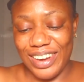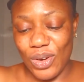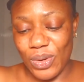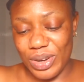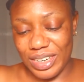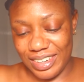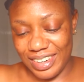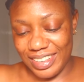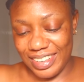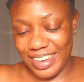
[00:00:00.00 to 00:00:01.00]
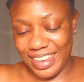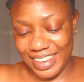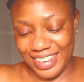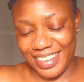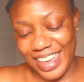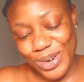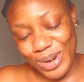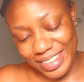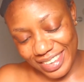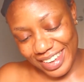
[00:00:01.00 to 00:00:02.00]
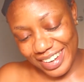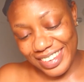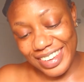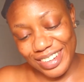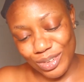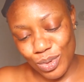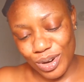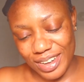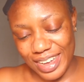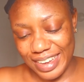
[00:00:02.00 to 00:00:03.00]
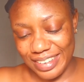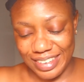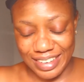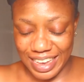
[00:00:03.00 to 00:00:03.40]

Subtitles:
nourish. See, a great skin takes work, guys.